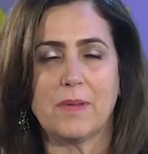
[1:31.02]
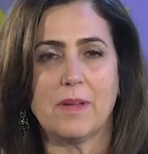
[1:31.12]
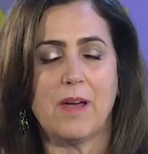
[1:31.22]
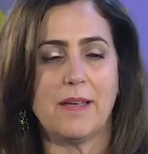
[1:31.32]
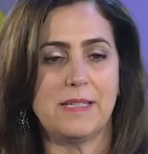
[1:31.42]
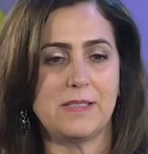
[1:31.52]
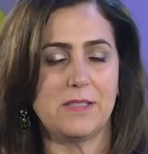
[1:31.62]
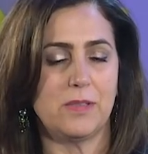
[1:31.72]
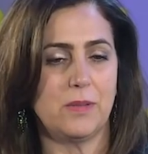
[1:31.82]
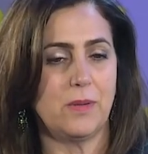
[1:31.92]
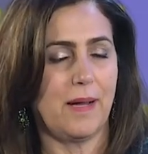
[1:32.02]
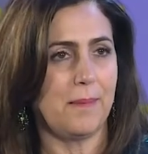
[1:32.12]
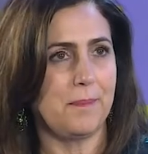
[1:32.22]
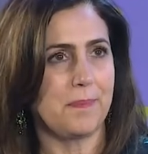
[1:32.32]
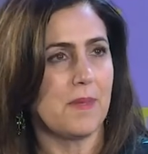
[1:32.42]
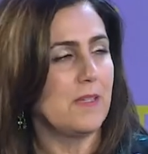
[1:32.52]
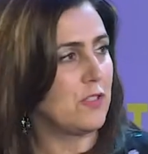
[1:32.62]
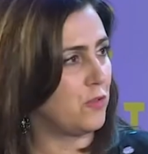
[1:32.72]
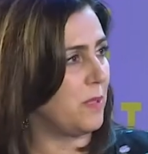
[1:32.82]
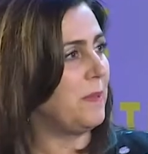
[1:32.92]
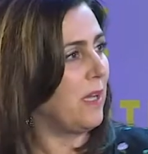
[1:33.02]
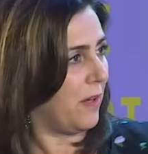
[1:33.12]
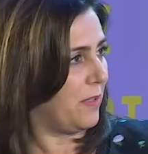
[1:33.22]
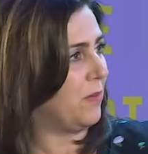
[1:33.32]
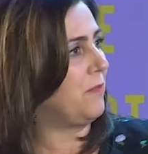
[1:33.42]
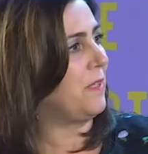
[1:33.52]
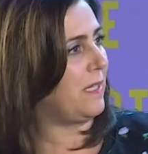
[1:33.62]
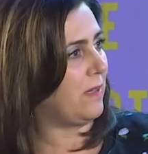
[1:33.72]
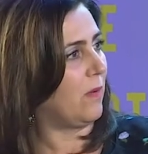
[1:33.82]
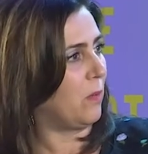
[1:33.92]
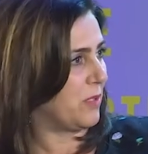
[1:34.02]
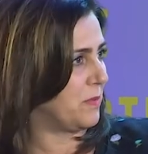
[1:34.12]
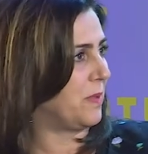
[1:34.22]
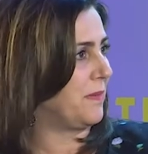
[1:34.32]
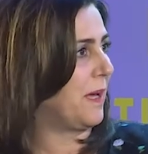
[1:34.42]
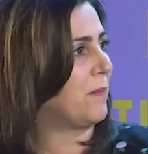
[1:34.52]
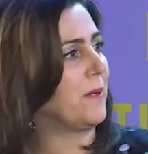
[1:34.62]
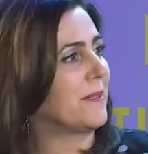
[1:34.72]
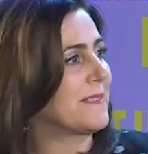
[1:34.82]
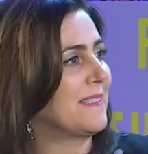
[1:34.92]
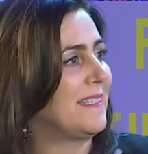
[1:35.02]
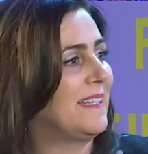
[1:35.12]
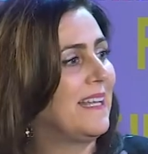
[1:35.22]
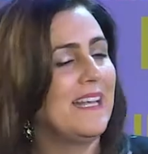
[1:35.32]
got into streaming audio and video, worked at Real Networks and,